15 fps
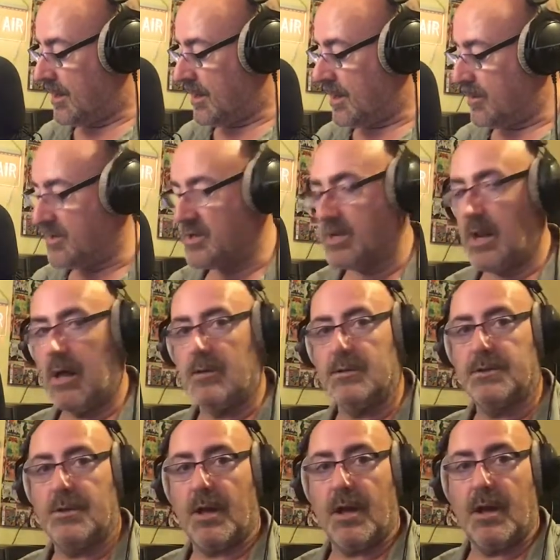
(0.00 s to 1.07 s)
which
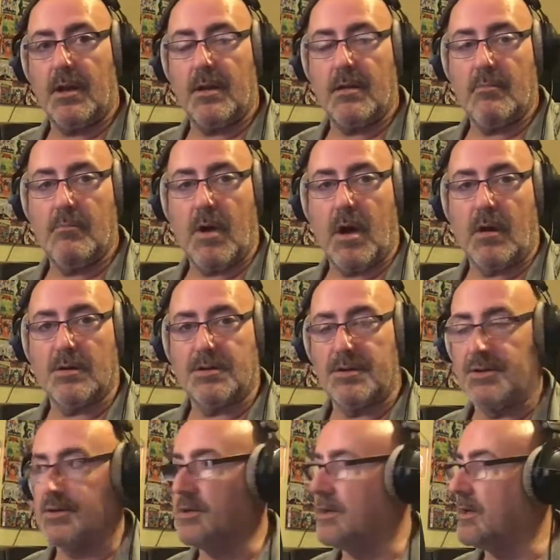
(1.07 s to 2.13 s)
closed in March
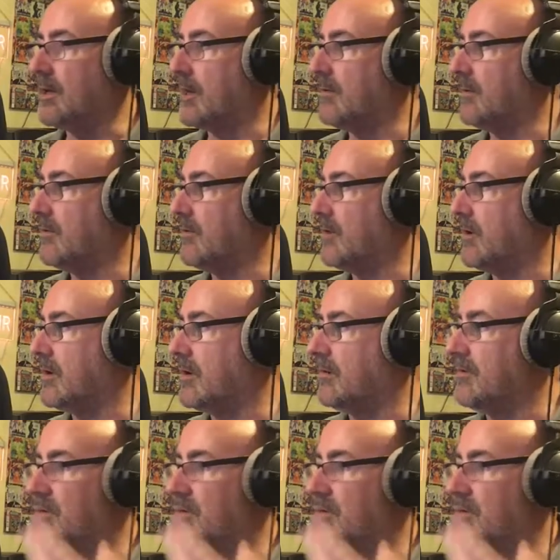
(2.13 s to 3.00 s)
this year. You know, it was like on